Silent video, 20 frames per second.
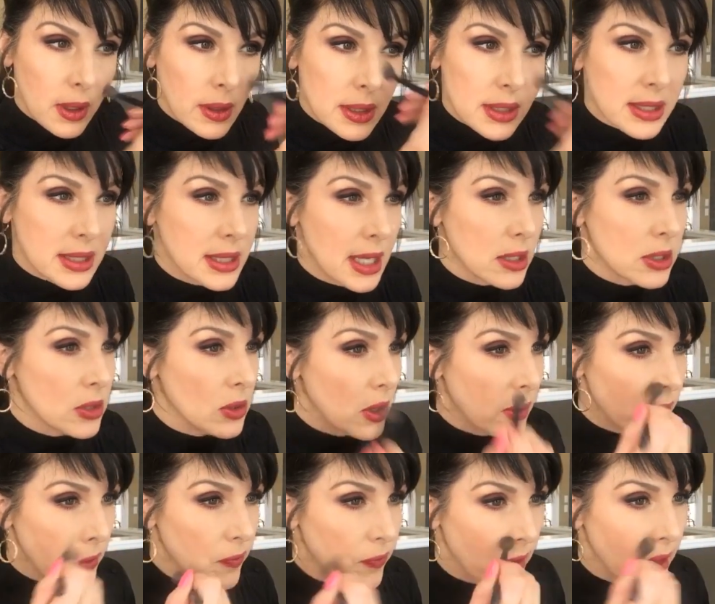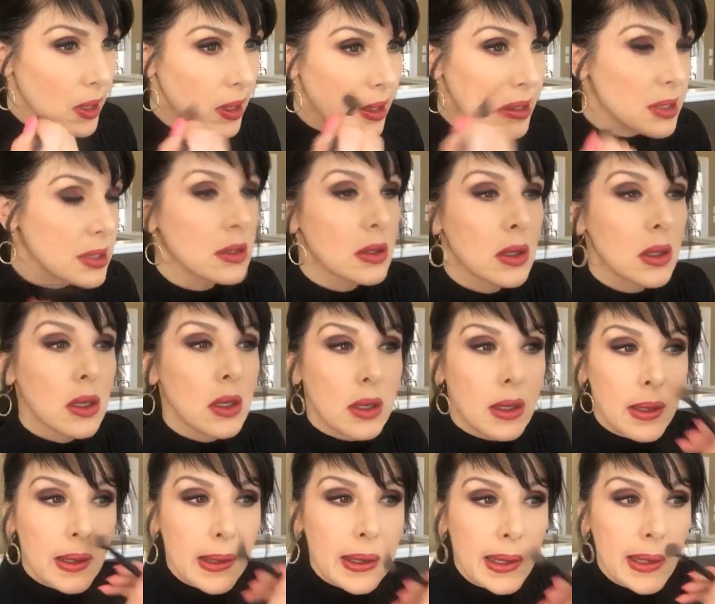in the center of your face,
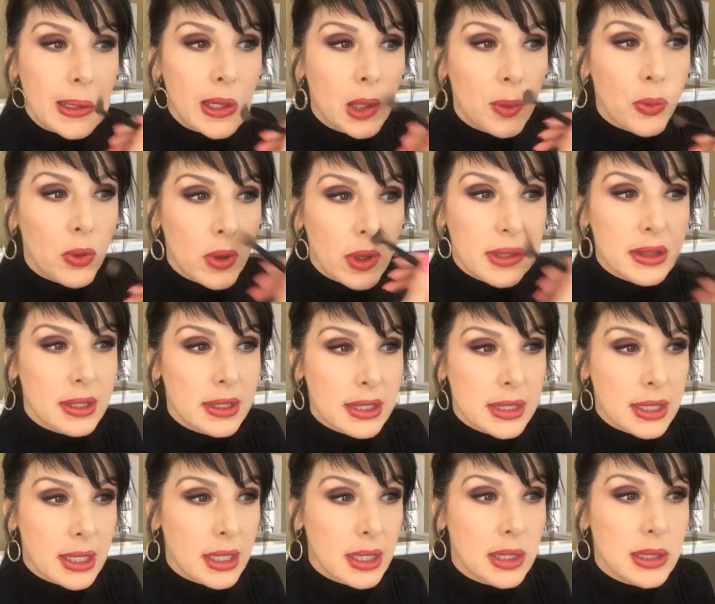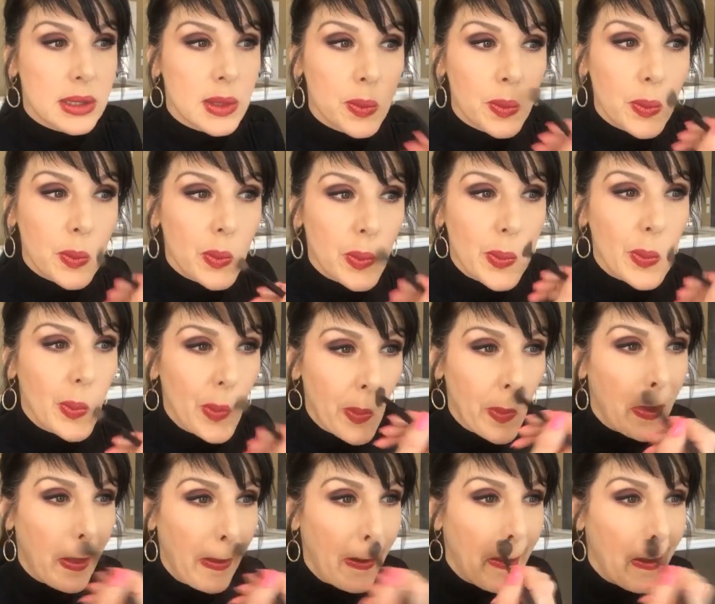in your parentheses,
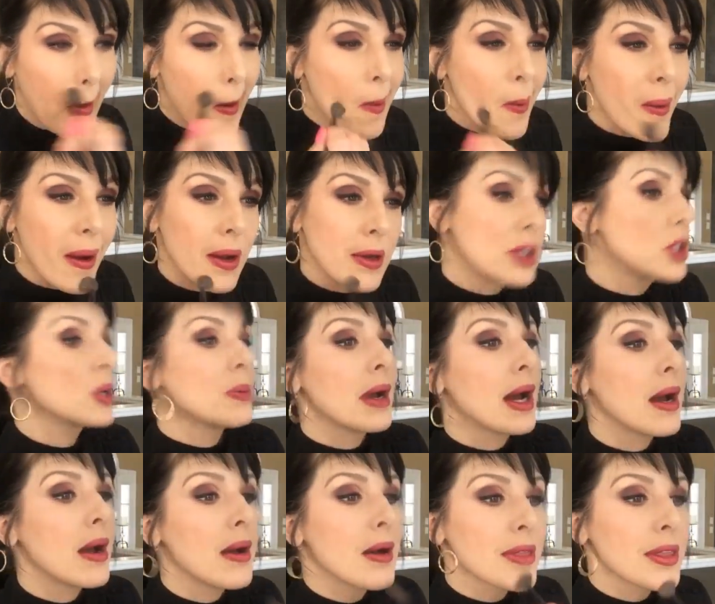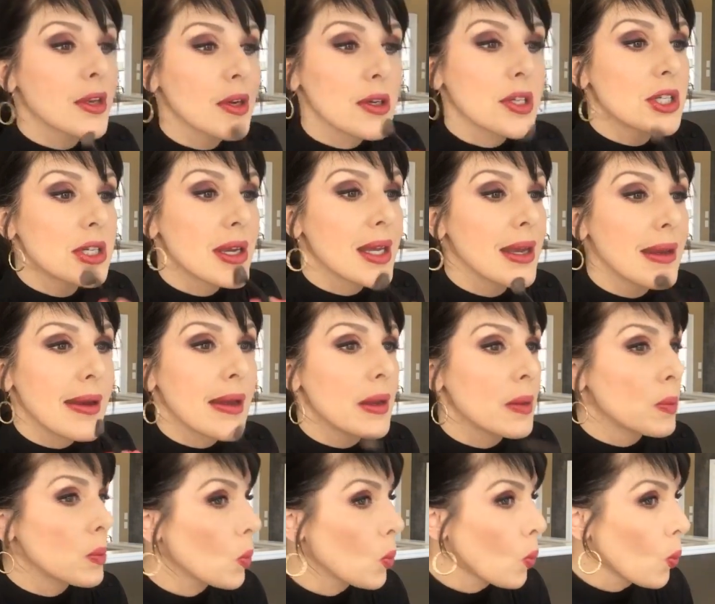around your mouth, your
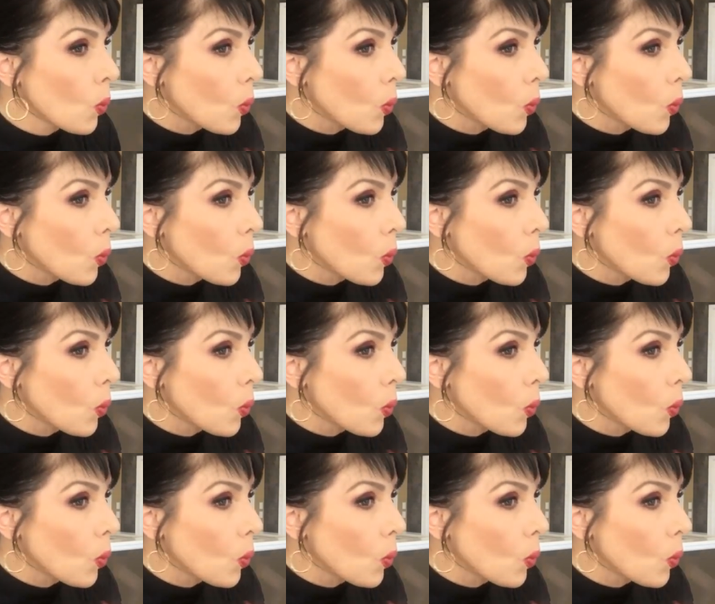chin,